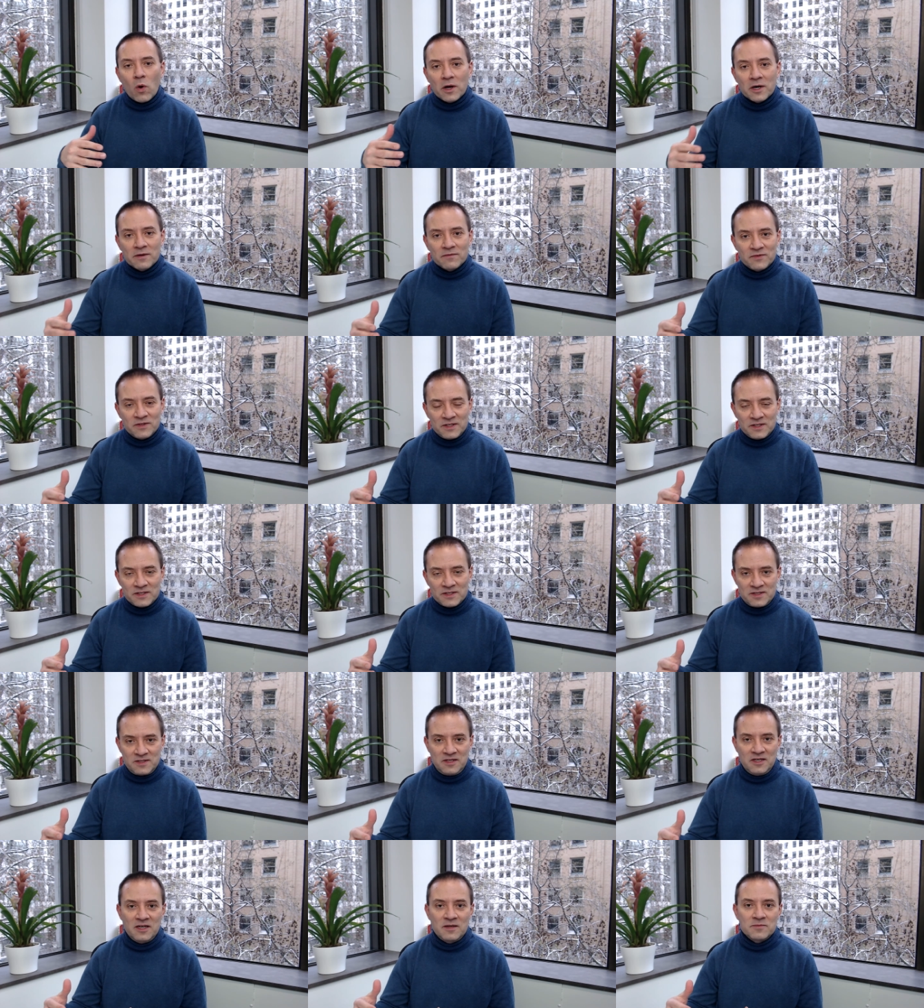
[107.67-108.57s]
of these
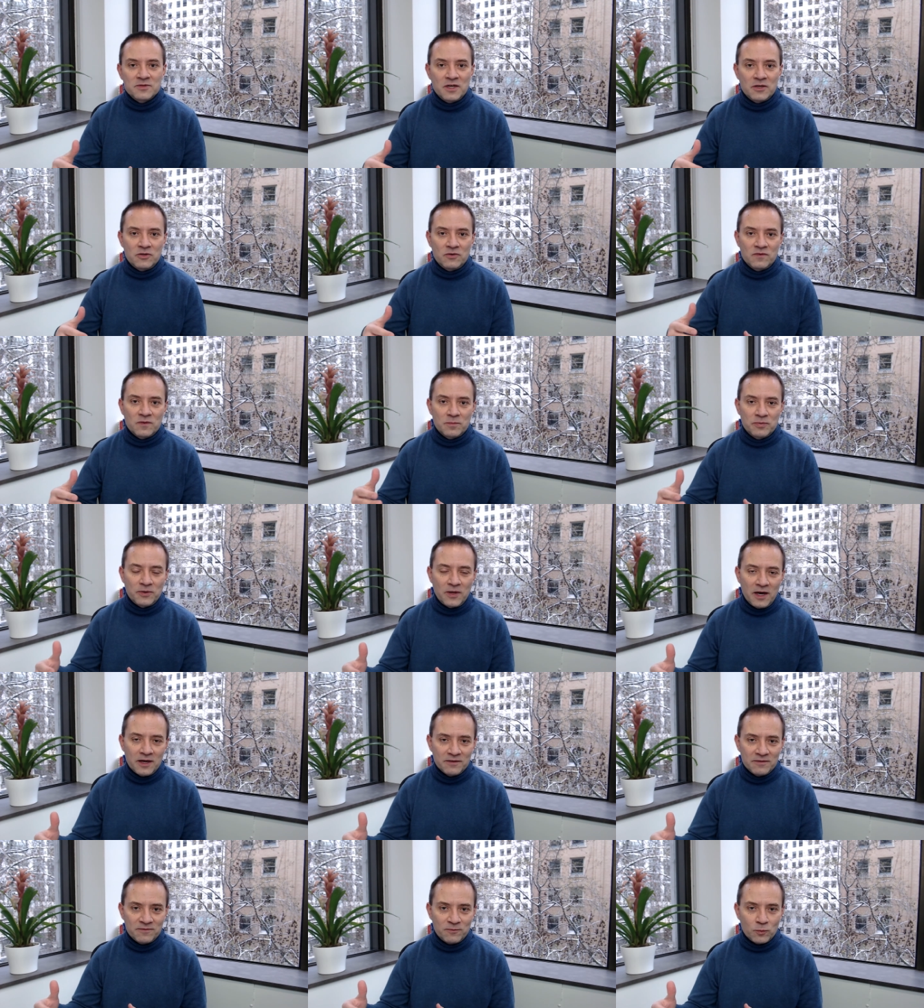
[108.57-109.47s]
teams that you've
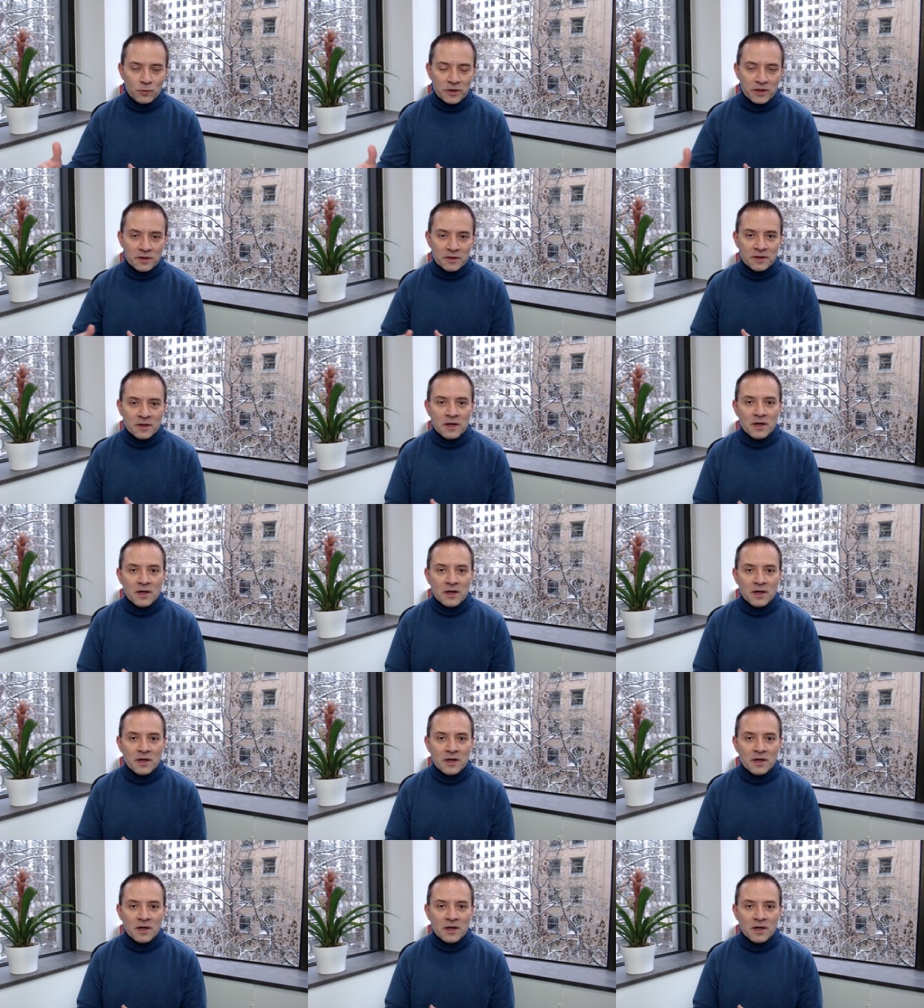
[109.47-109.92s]
applied with